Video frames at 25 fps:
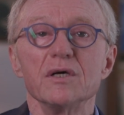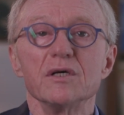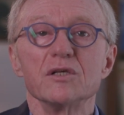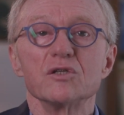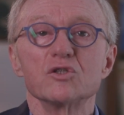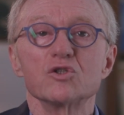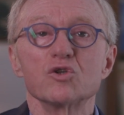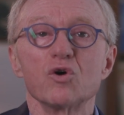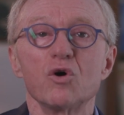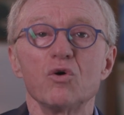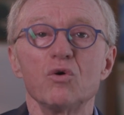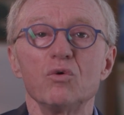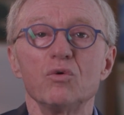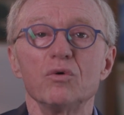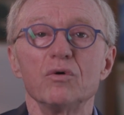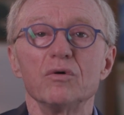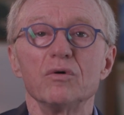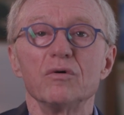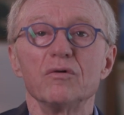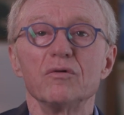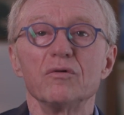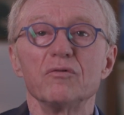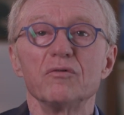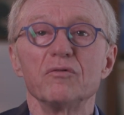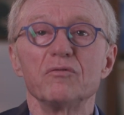So
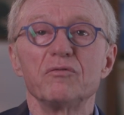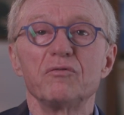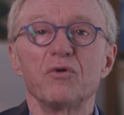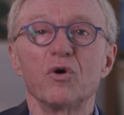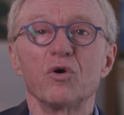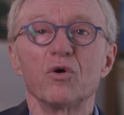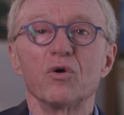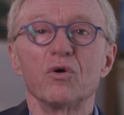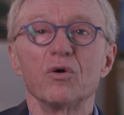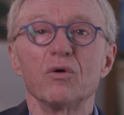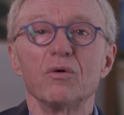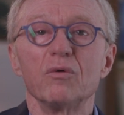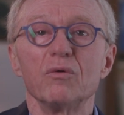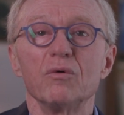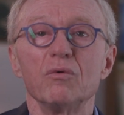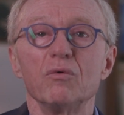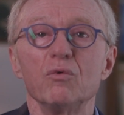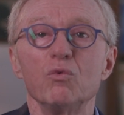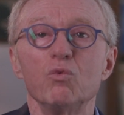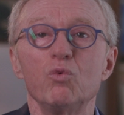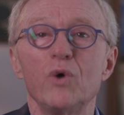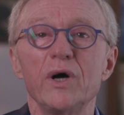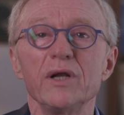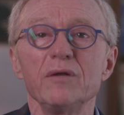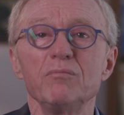for
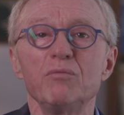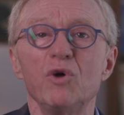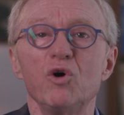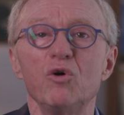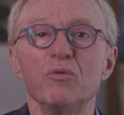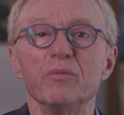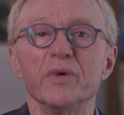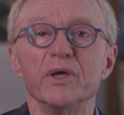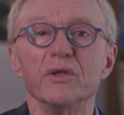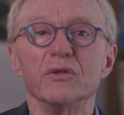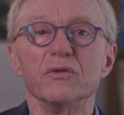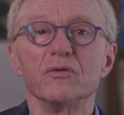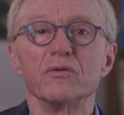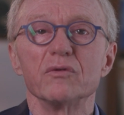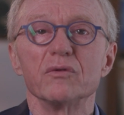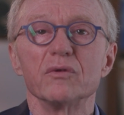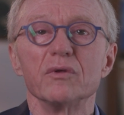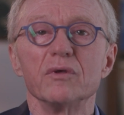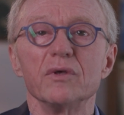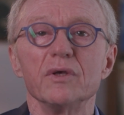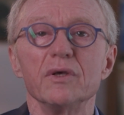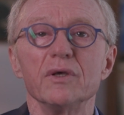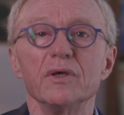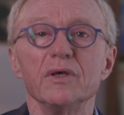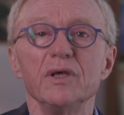one moment,
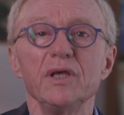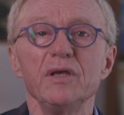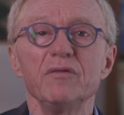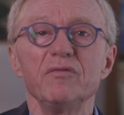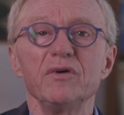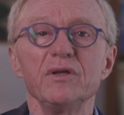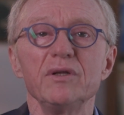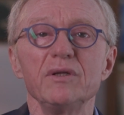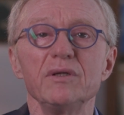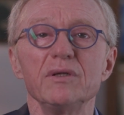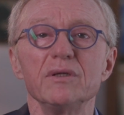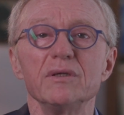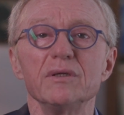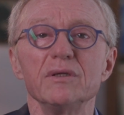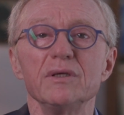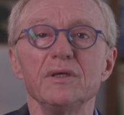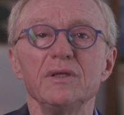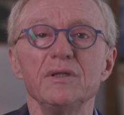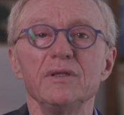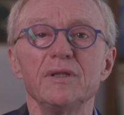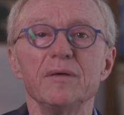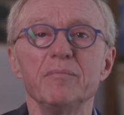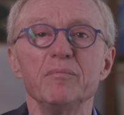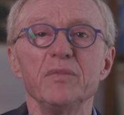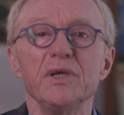even
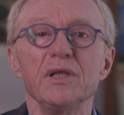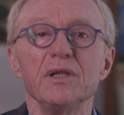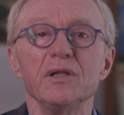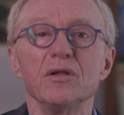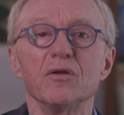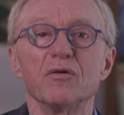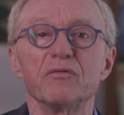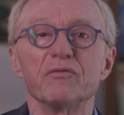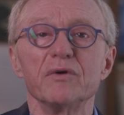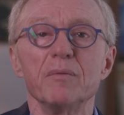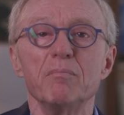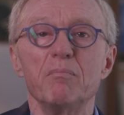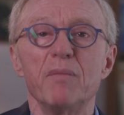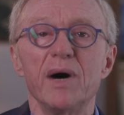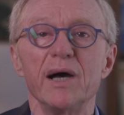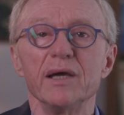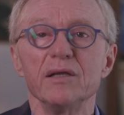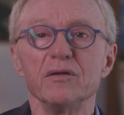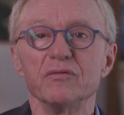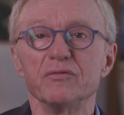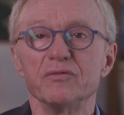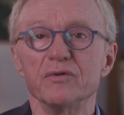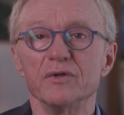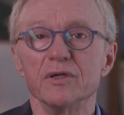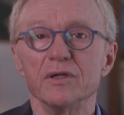in the middle of a
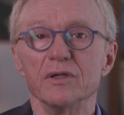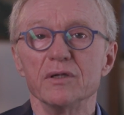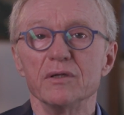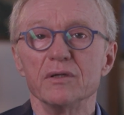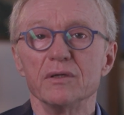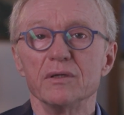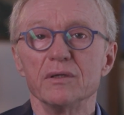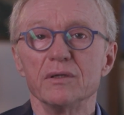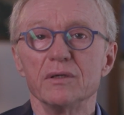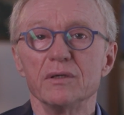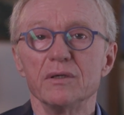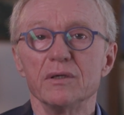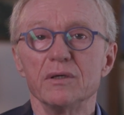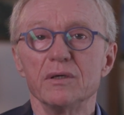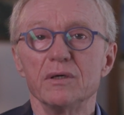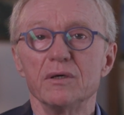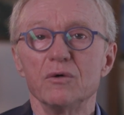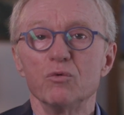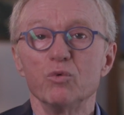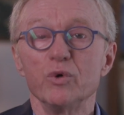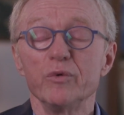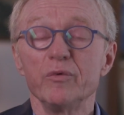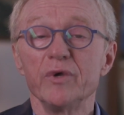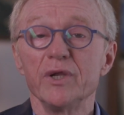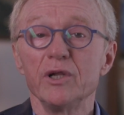minefield,
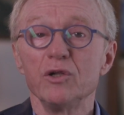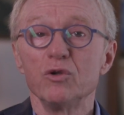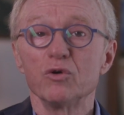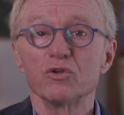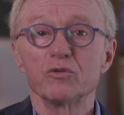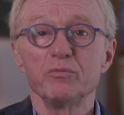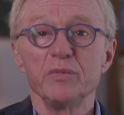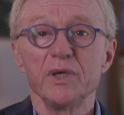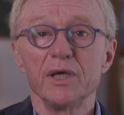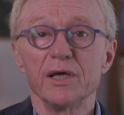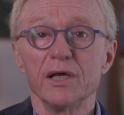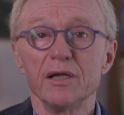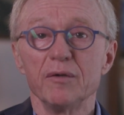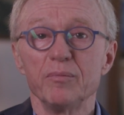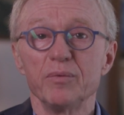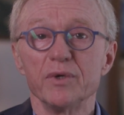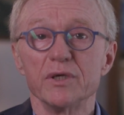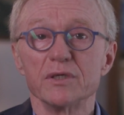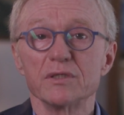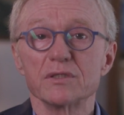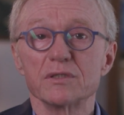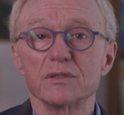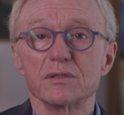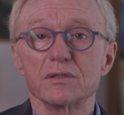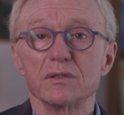we will not be
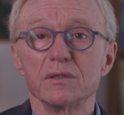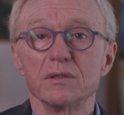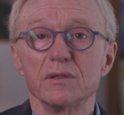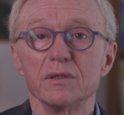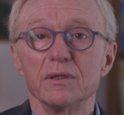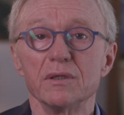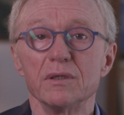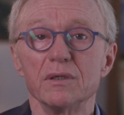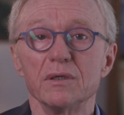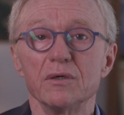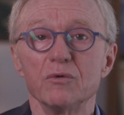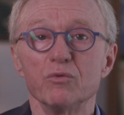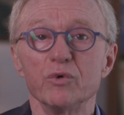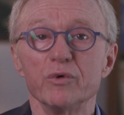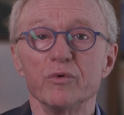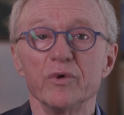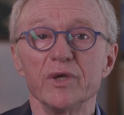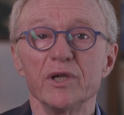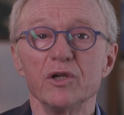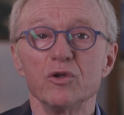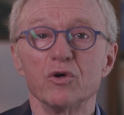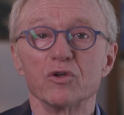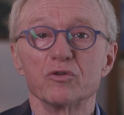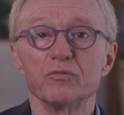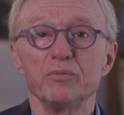helpless, we
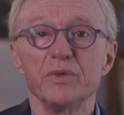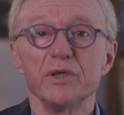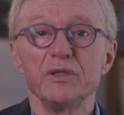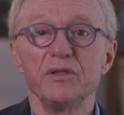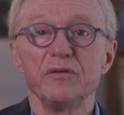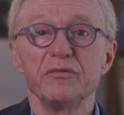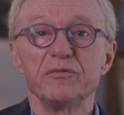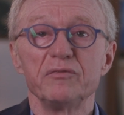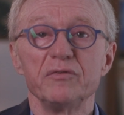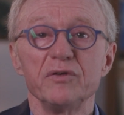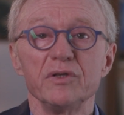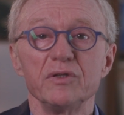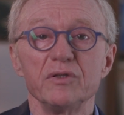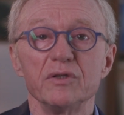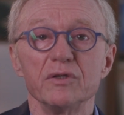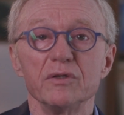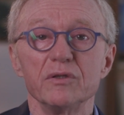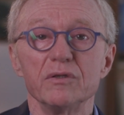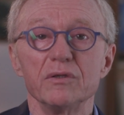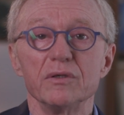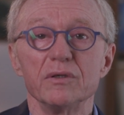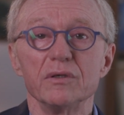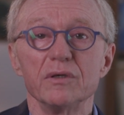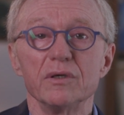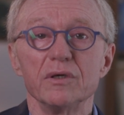will not be defeated,
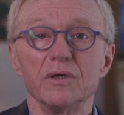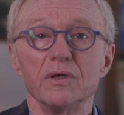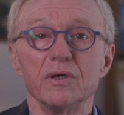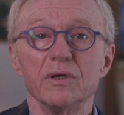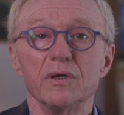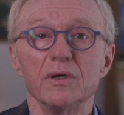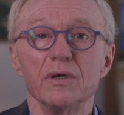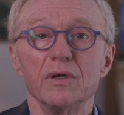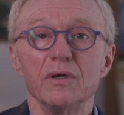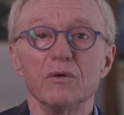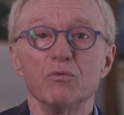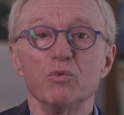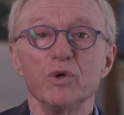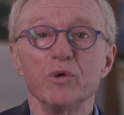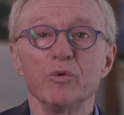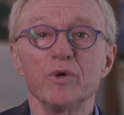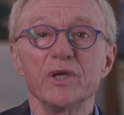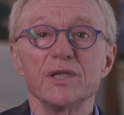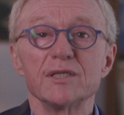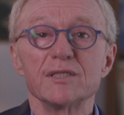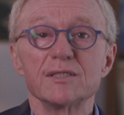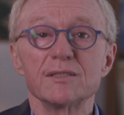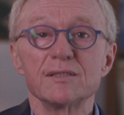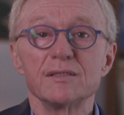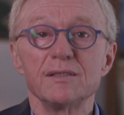we
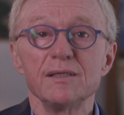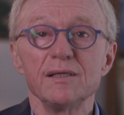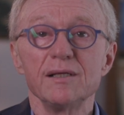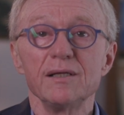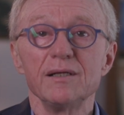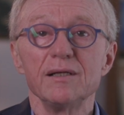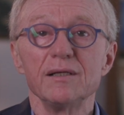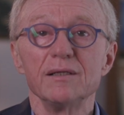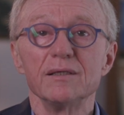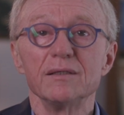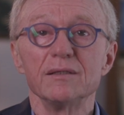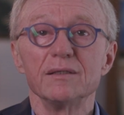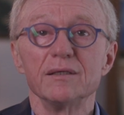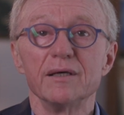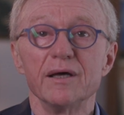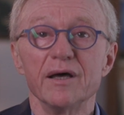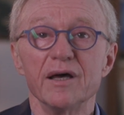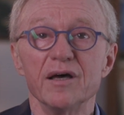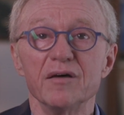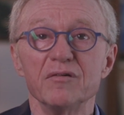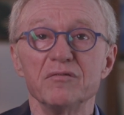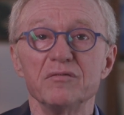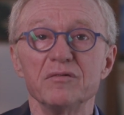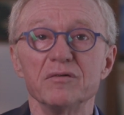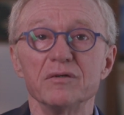will still
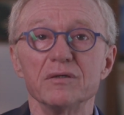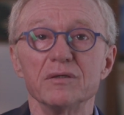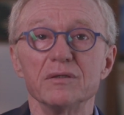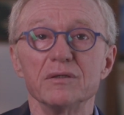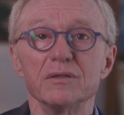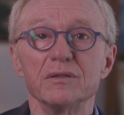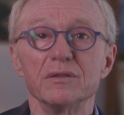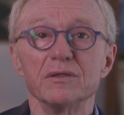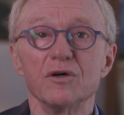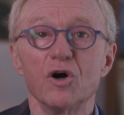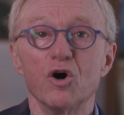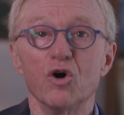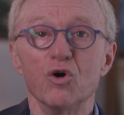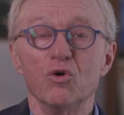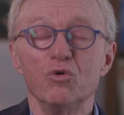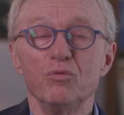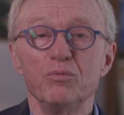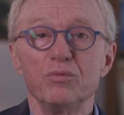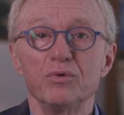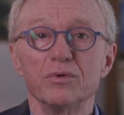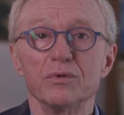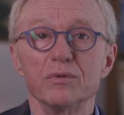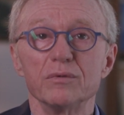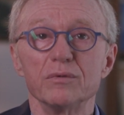have hope.